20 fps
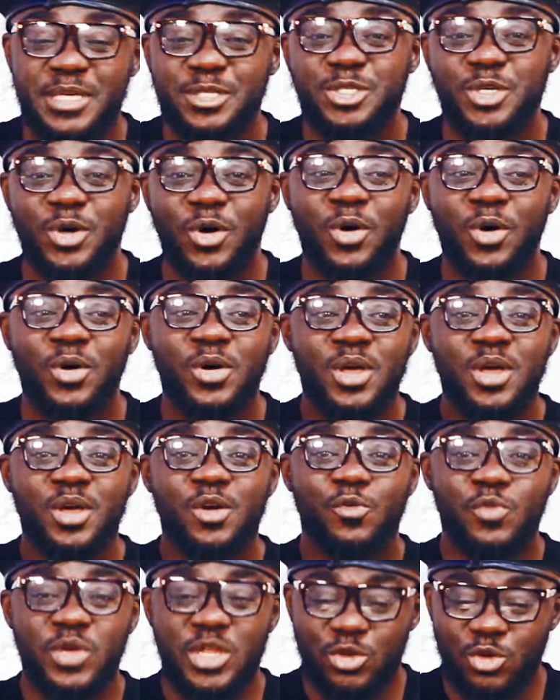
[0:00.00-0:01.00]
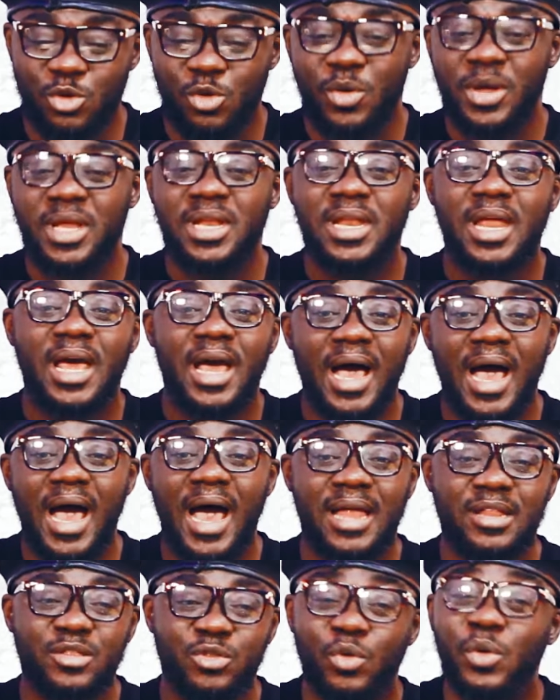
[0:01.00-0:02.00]
sure we do it
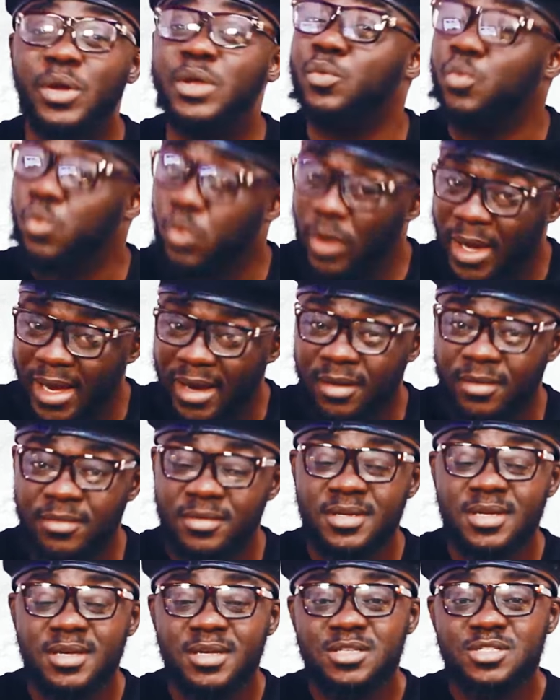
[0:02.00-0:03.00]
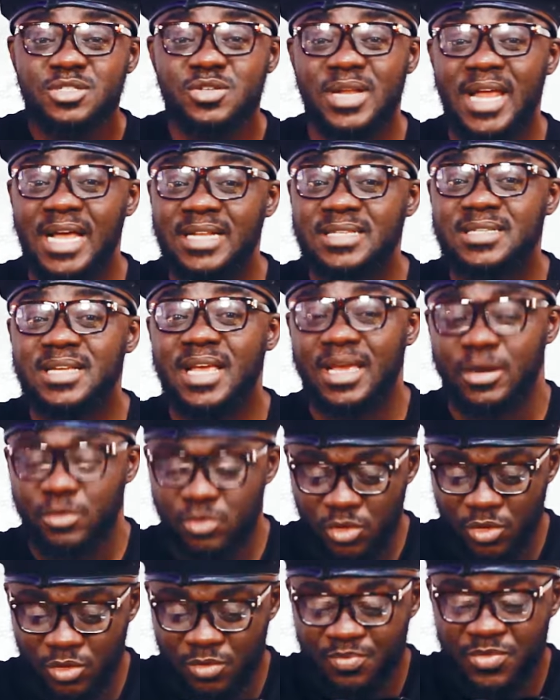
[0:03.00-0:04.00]
and do it well so that it
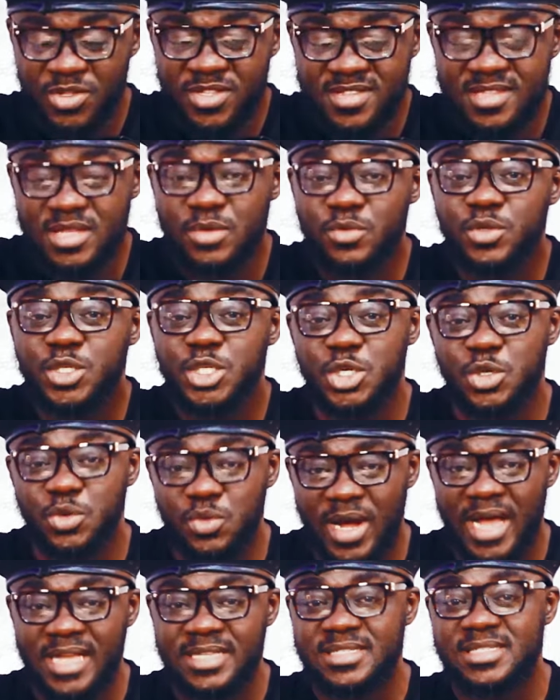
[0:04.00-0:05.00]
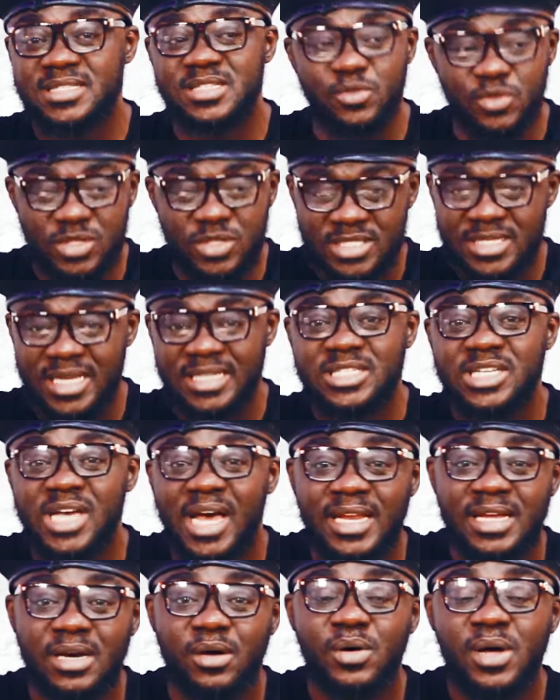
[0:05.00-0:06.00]
will suit you and suit the
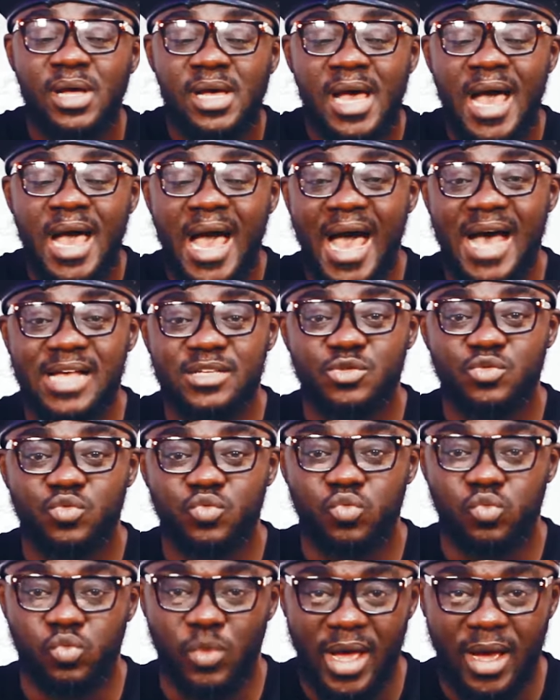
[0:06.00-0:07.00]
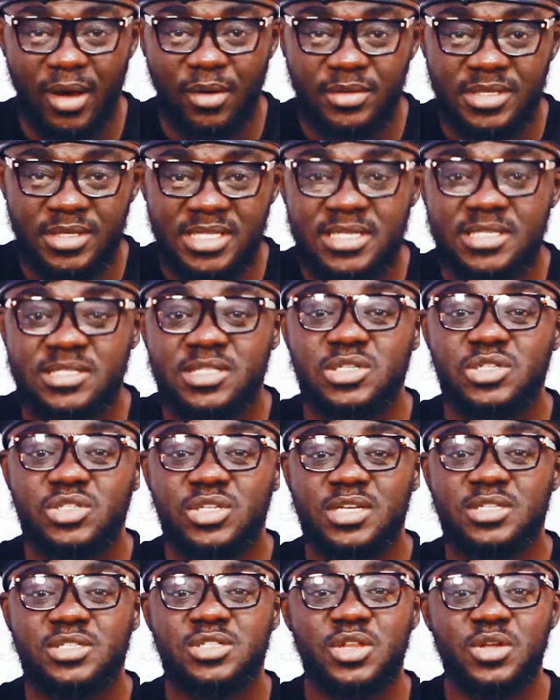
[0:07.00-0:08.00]
channel as well. This is
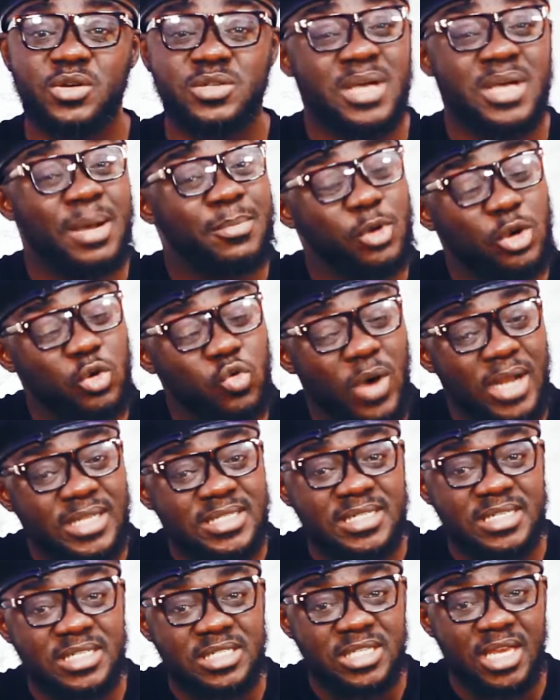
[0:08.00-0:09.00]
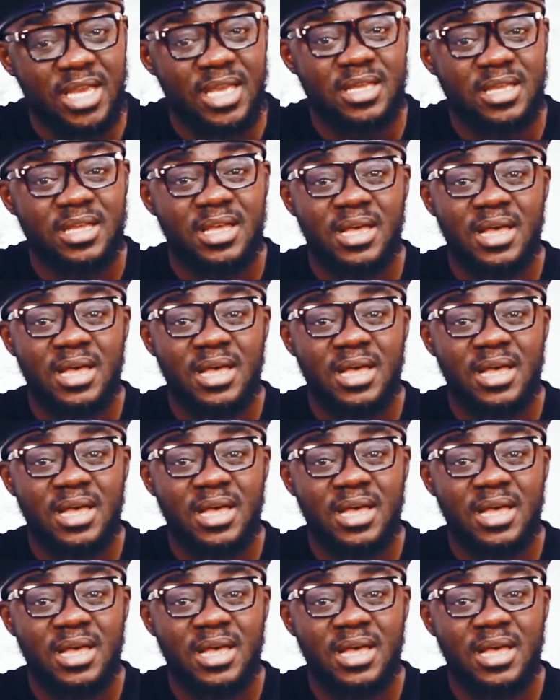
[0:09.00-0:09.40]
Teejay Studios. I'm Olua TJ.